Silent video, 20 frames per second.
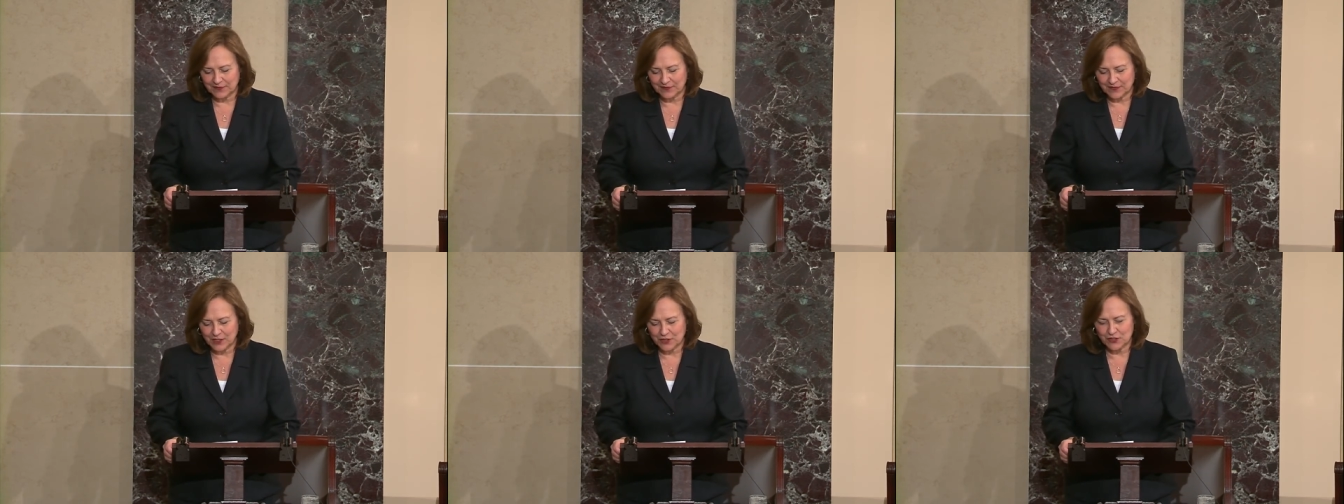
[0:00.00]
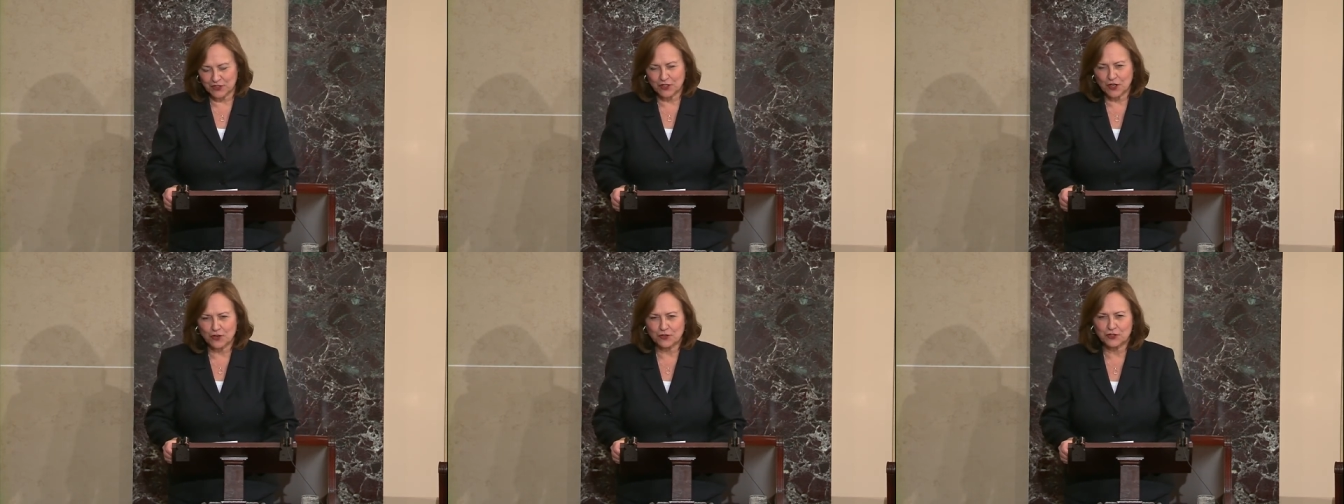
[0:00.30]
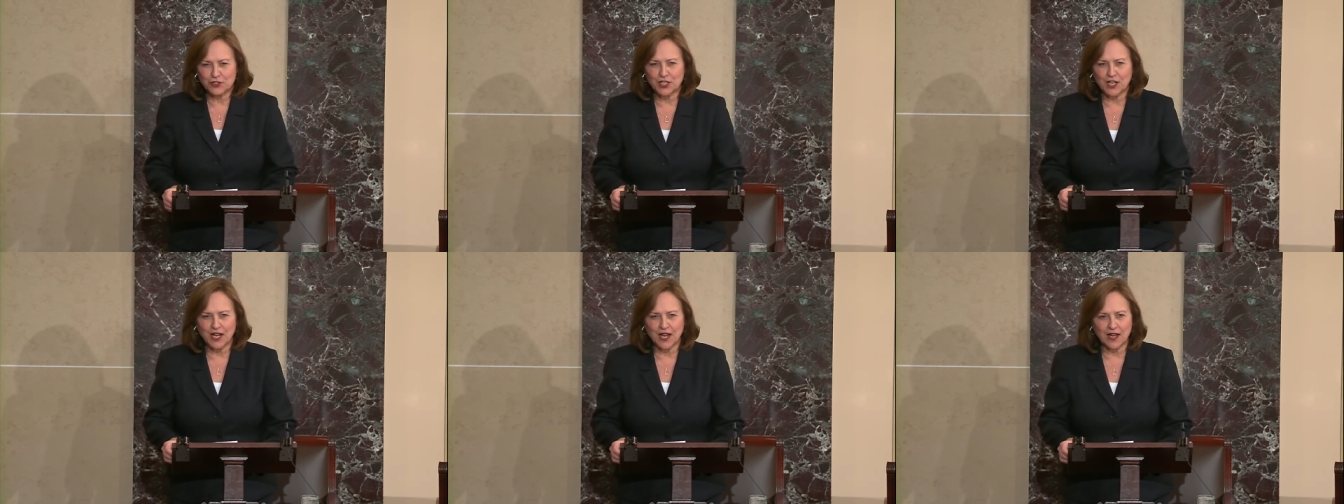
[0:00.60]
There's no
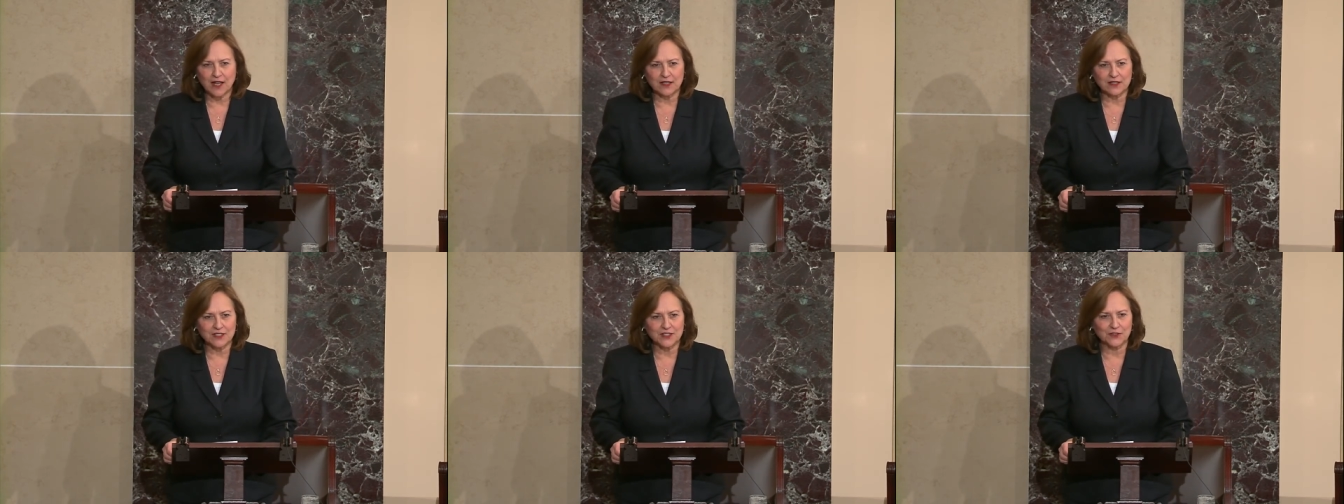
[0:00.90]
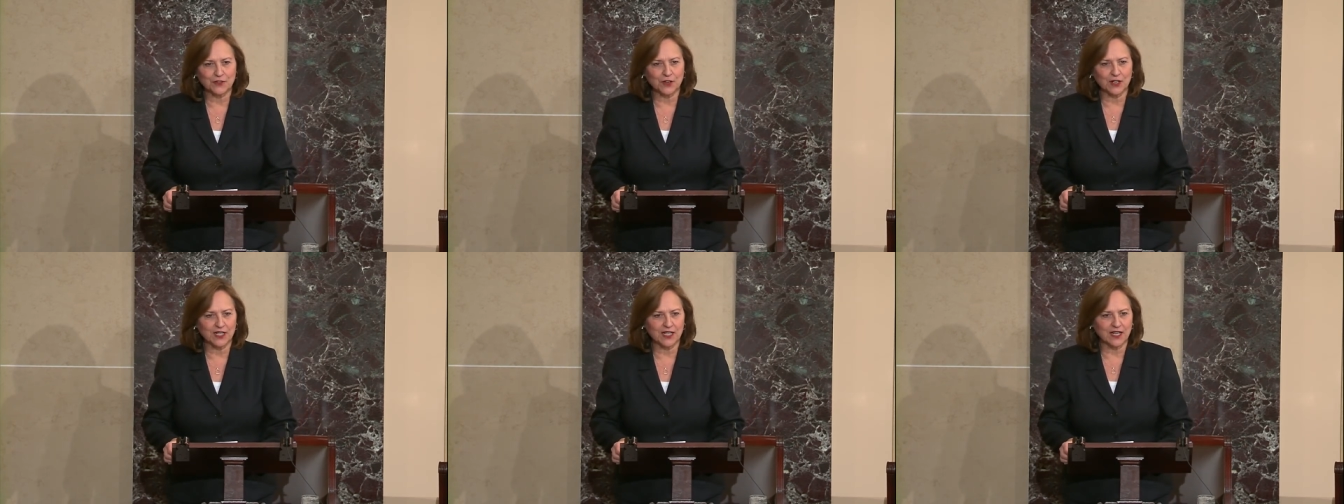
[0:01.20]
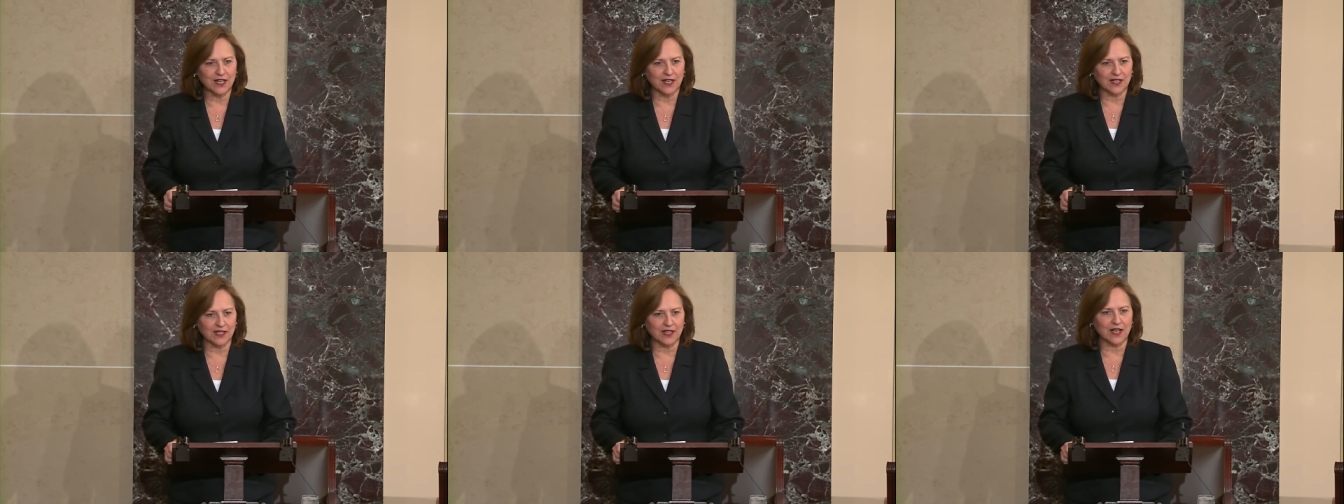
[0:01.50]
chance for any
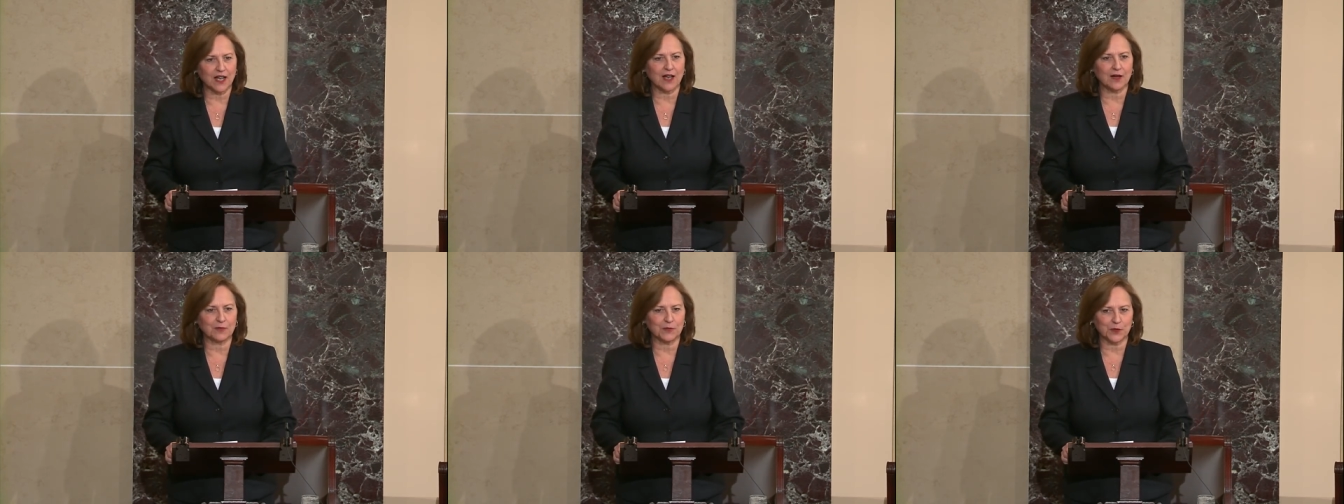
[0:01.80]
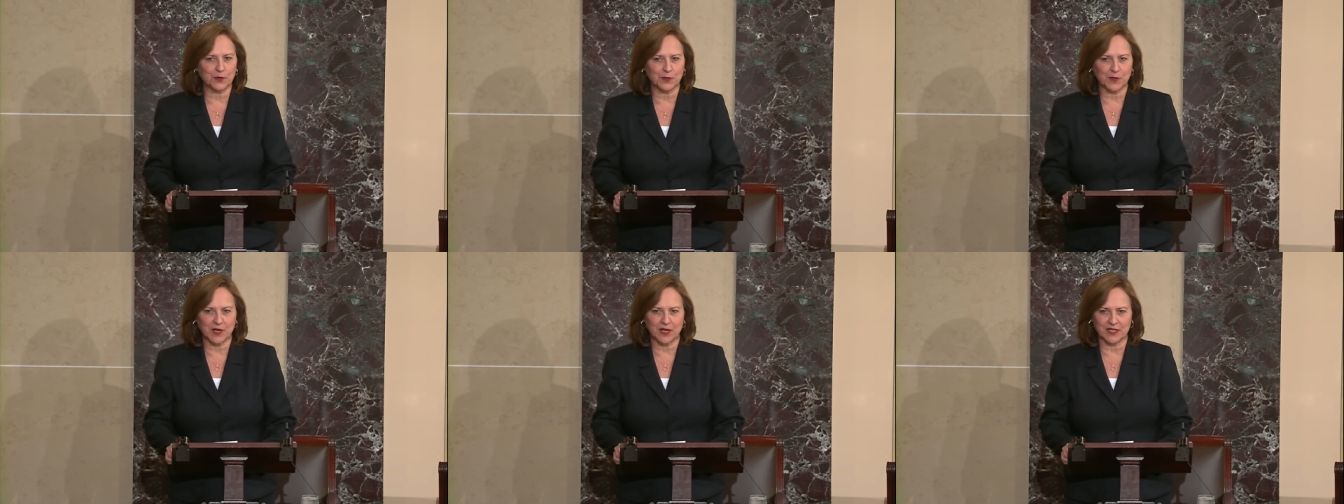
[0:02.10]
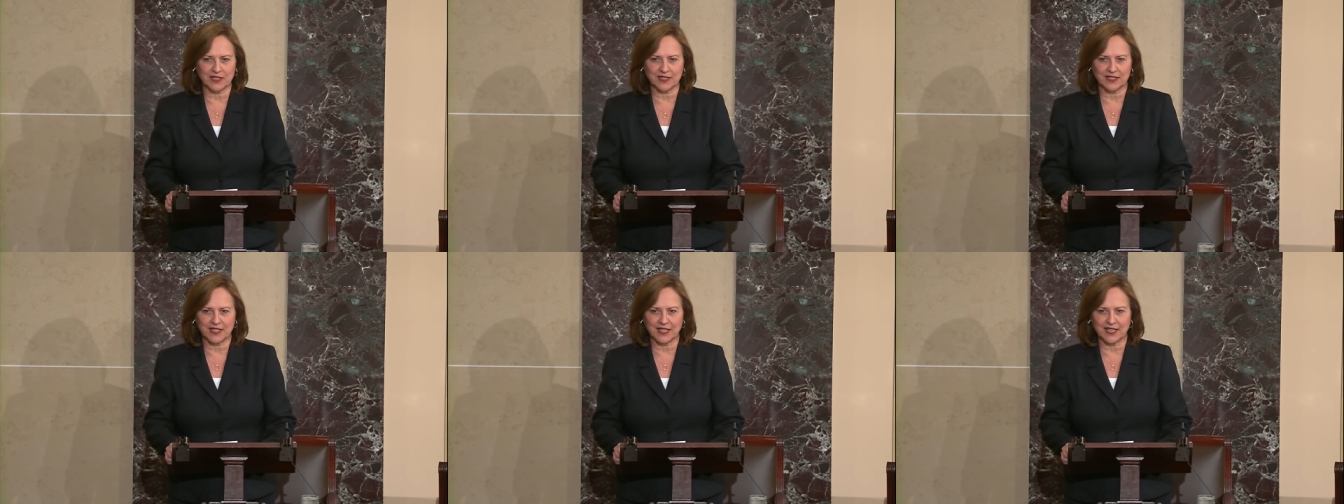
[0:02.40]
kind of
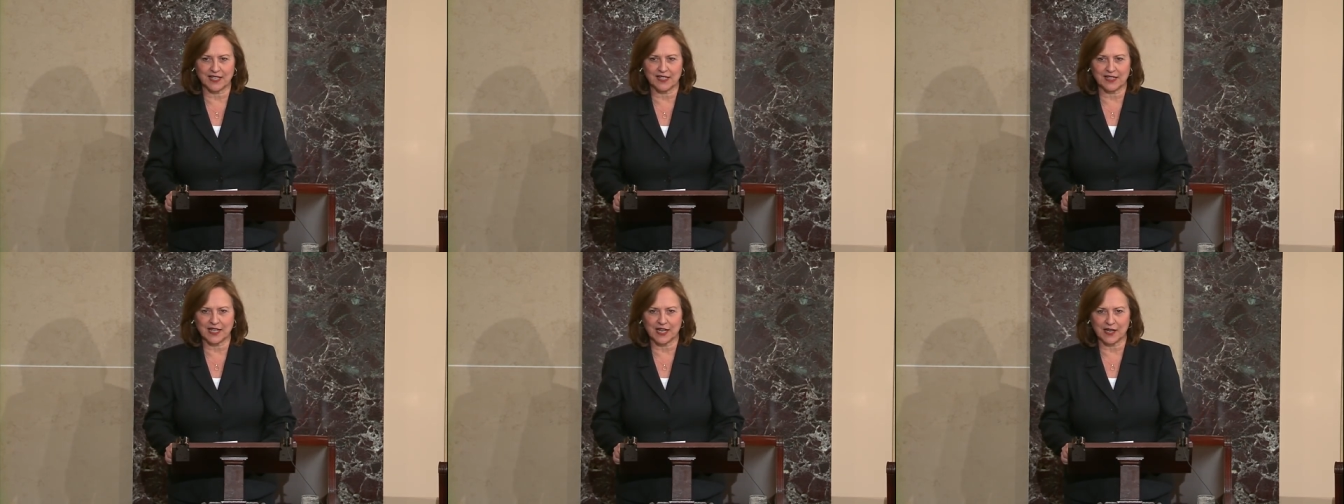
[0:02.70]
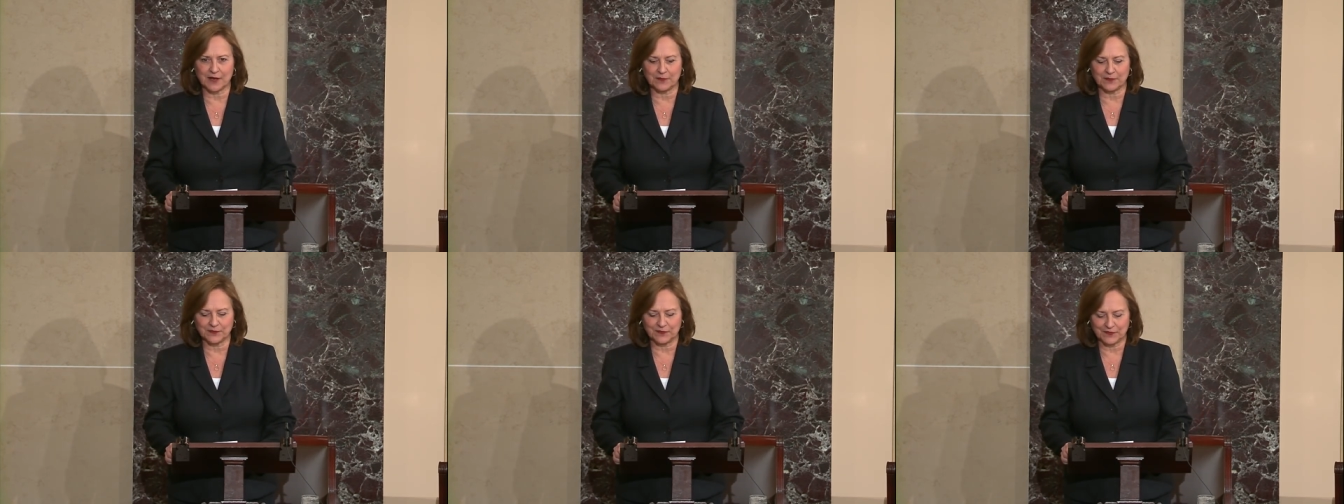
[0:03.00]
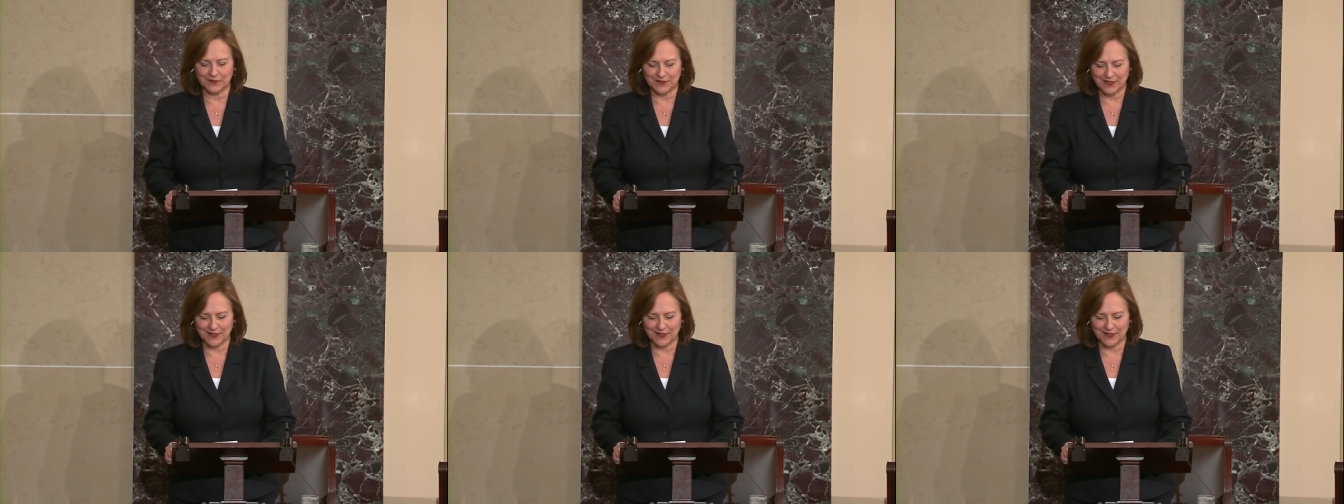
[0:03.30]
compromise, they claim.